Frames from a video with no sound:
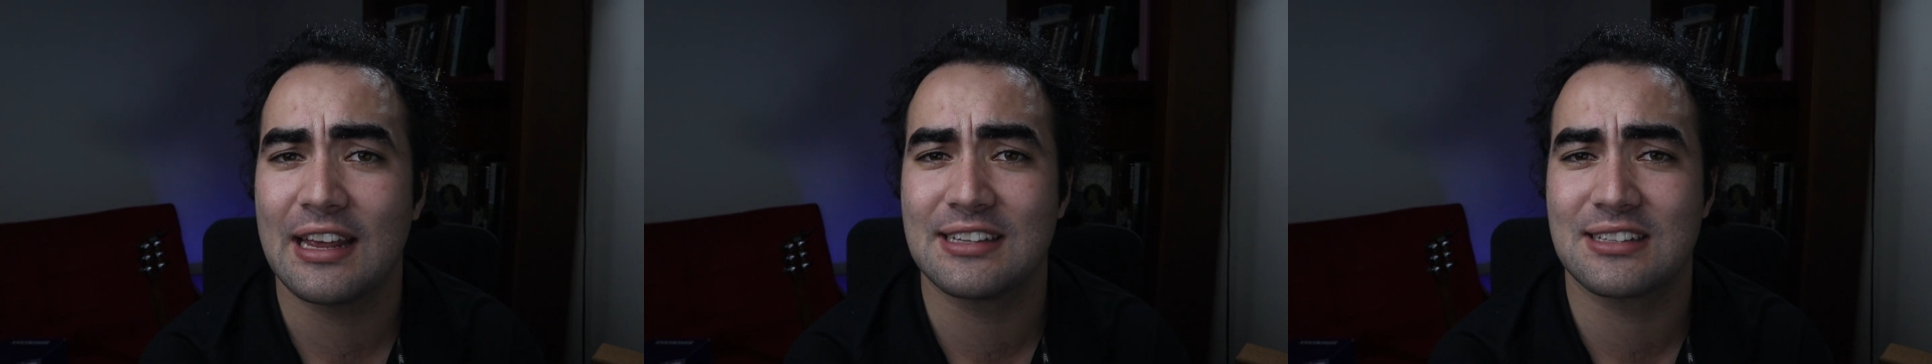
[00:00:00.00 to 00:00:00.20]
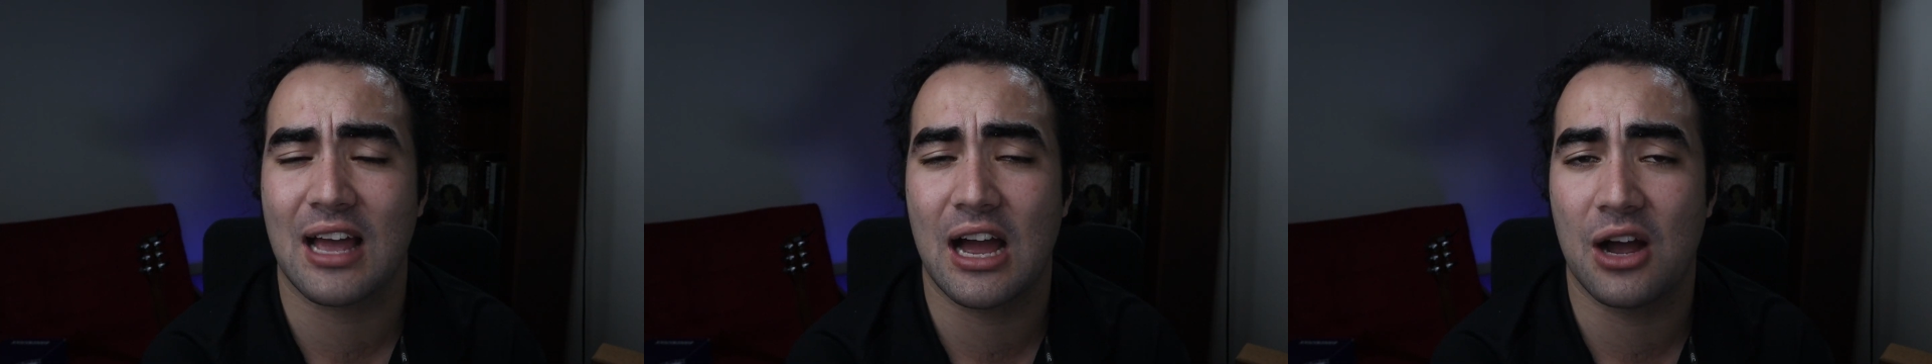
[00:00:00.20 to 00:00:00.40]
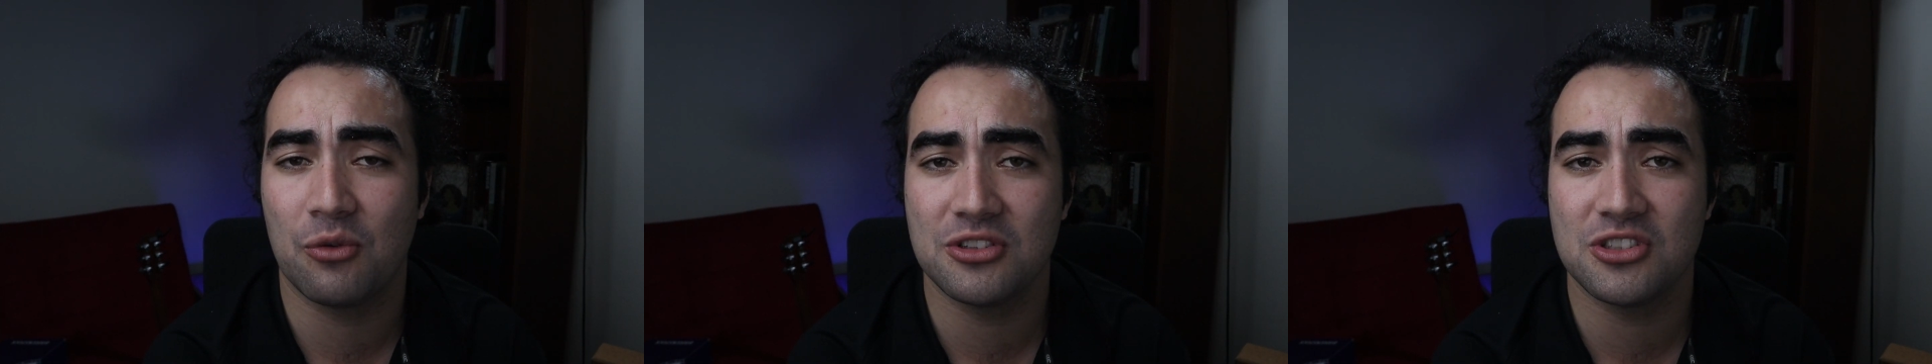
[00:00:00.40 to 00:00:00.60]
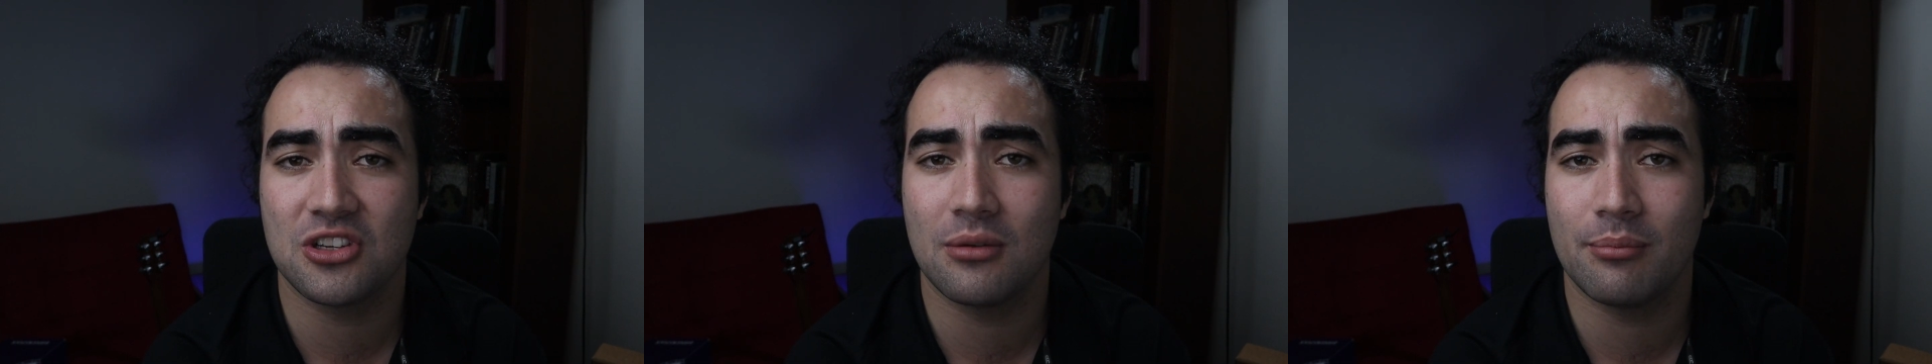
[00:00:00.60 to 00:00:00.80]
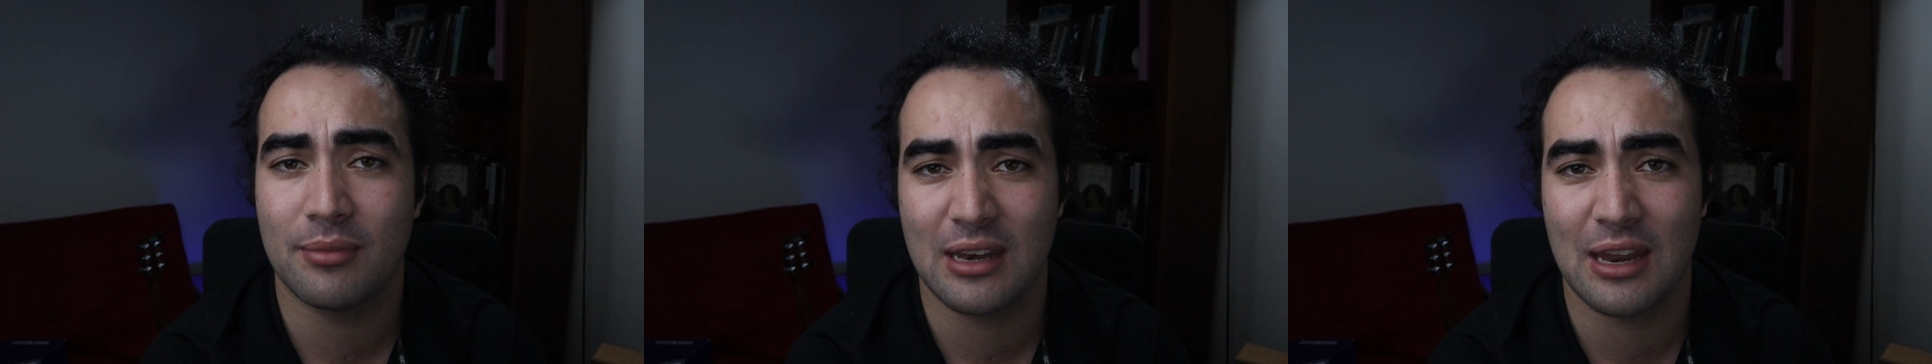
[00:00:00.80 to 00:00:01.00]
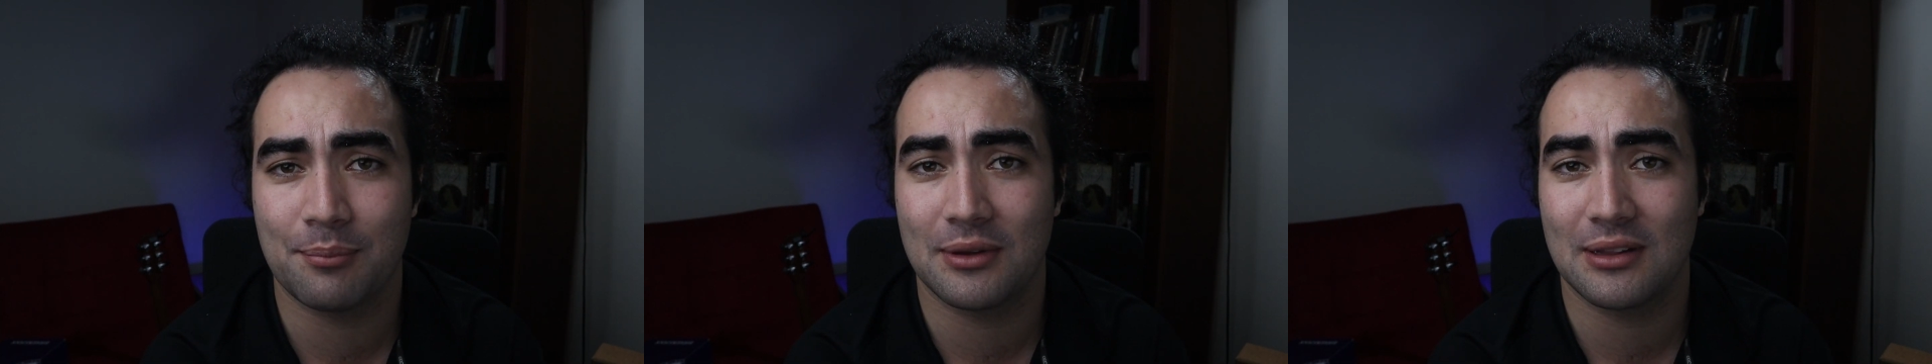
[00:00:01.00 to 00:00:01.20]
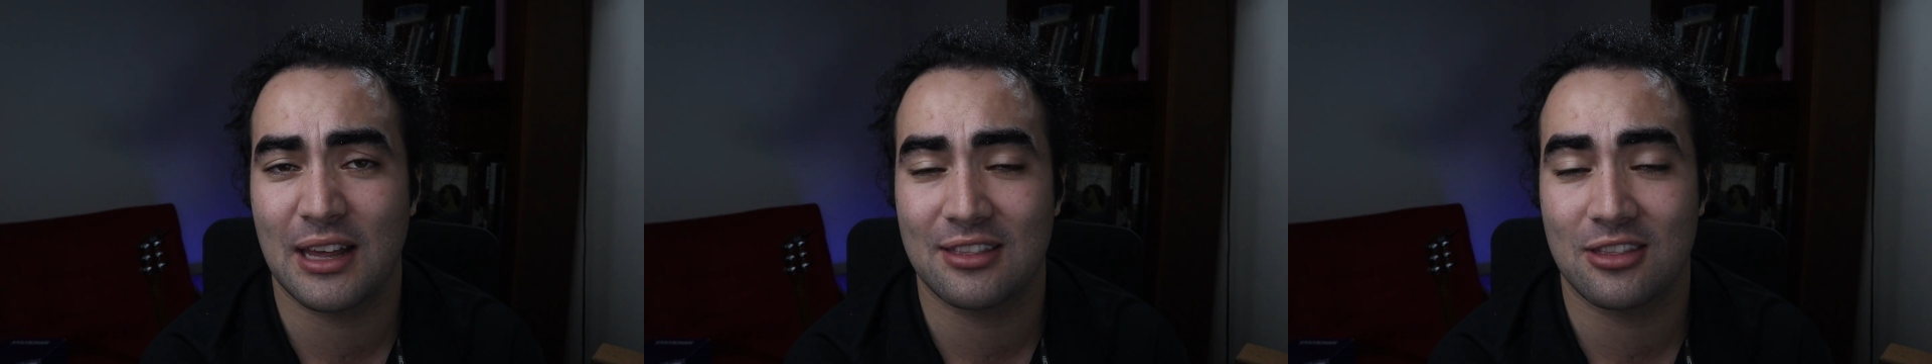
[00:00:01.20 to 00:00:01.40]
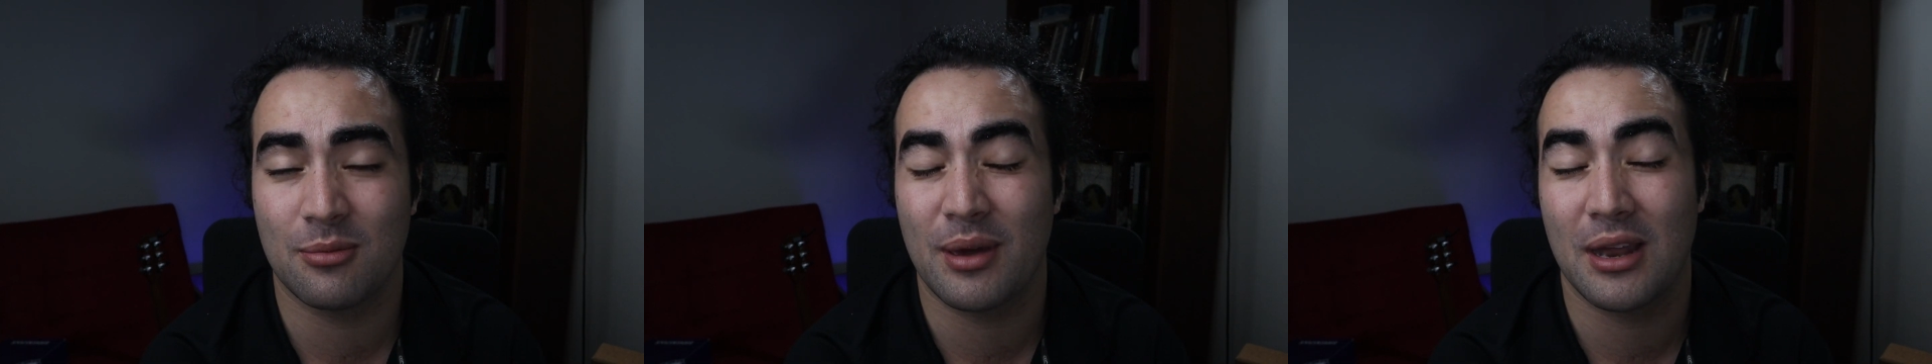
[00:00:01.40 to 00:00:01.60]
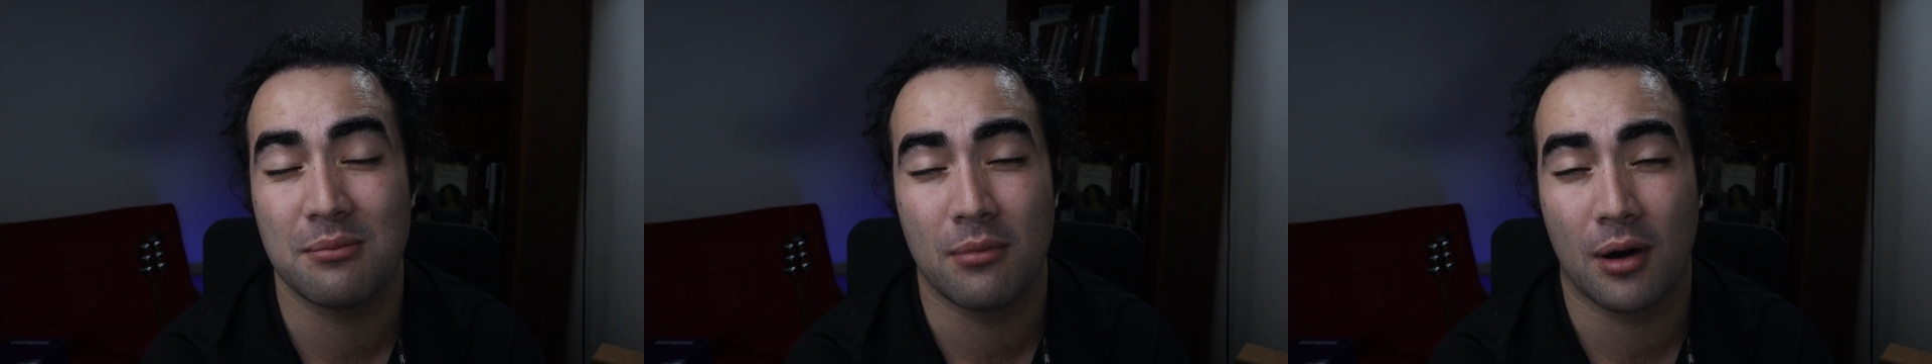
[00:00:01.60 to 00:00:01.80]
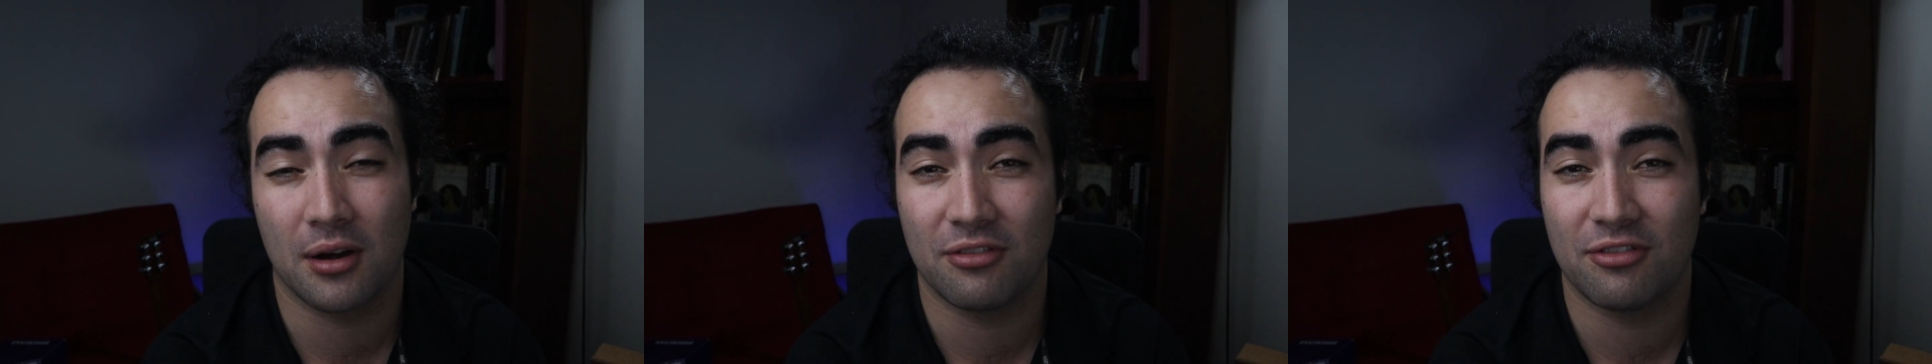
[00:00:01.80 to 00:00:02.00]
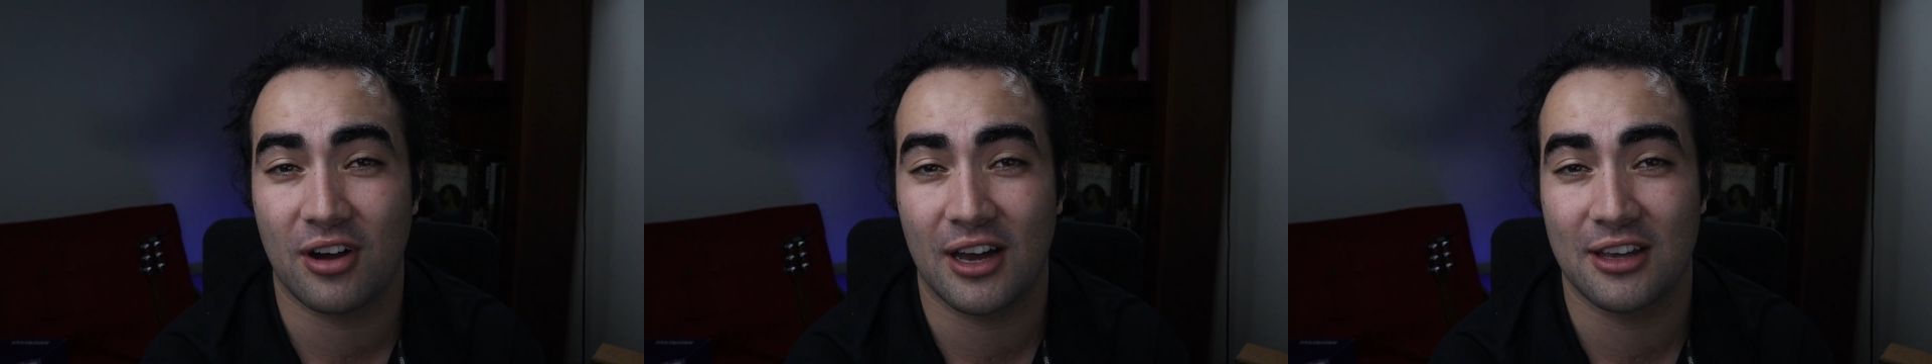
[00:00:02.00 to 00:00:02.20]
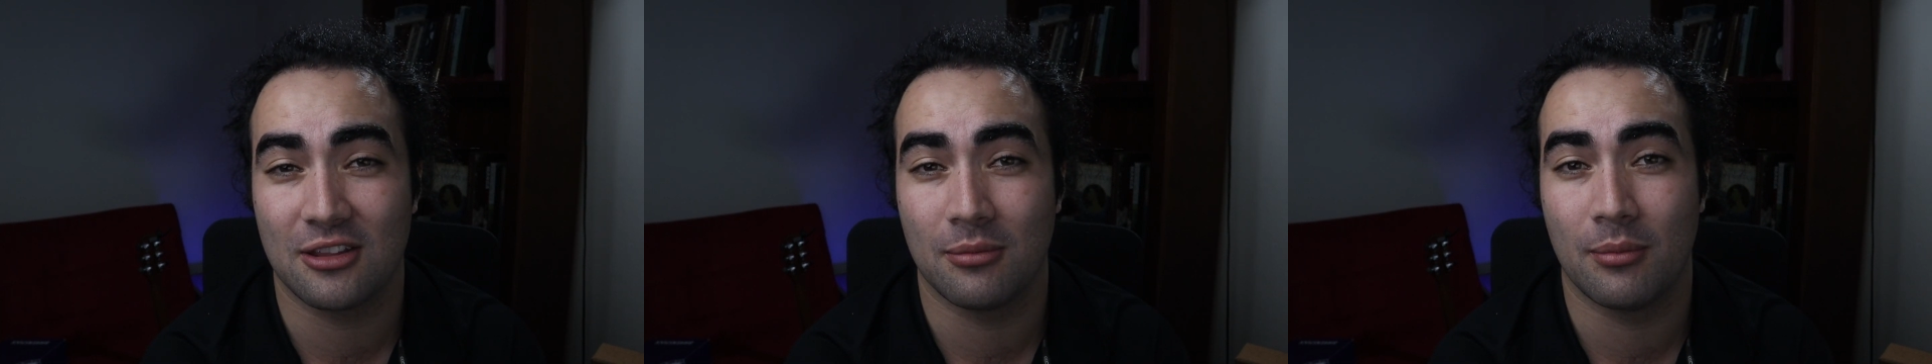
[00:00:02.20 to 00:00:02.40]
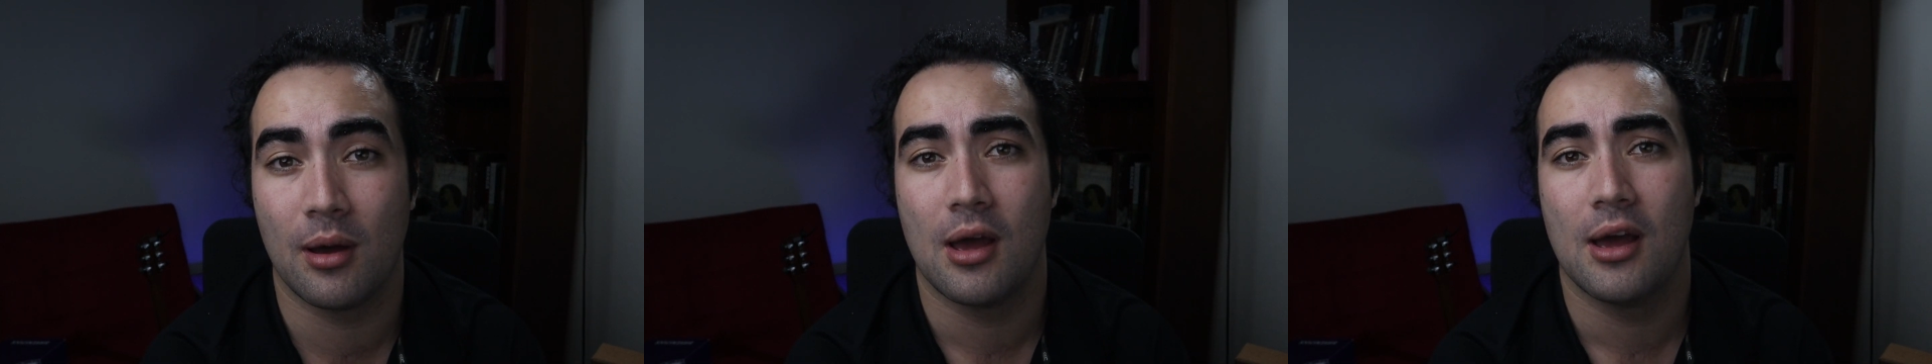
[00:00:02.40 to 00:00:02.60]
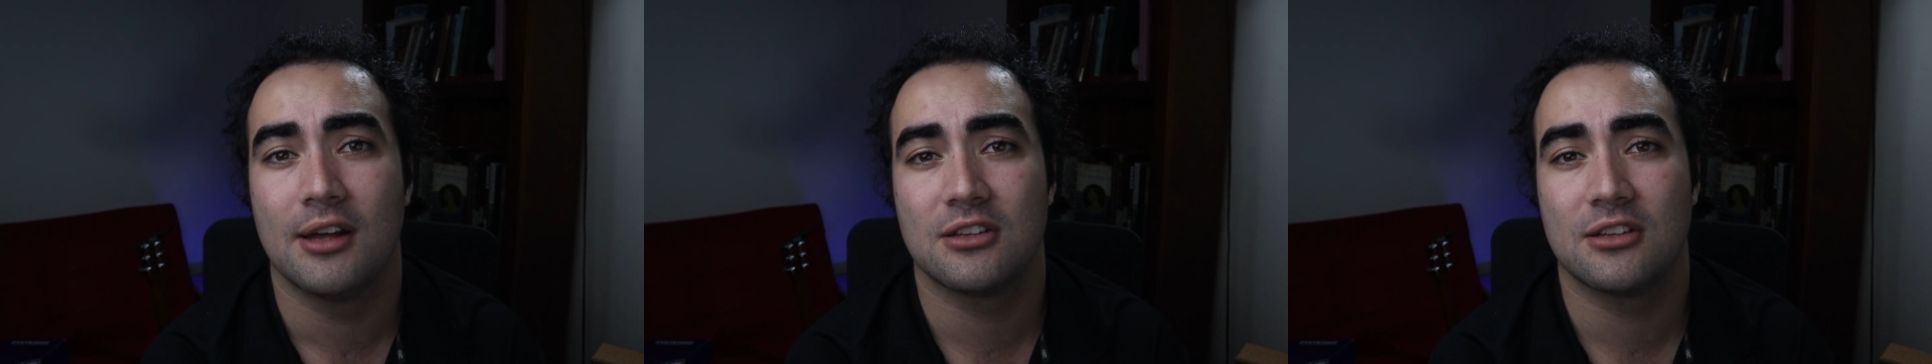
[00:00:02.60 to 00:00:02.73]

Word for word: is I want you to manipulate them and modify them